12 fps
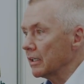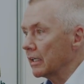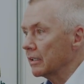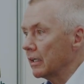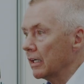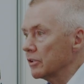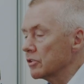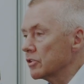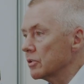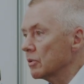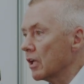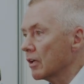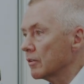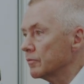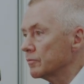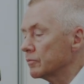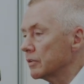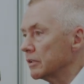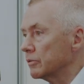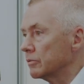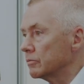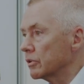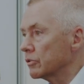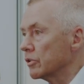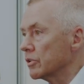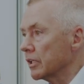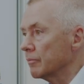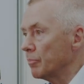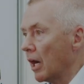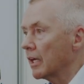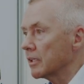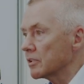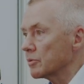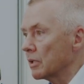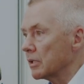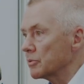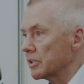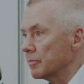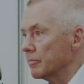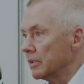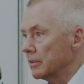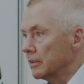and I used to do a lot of recruiting pilots when I was in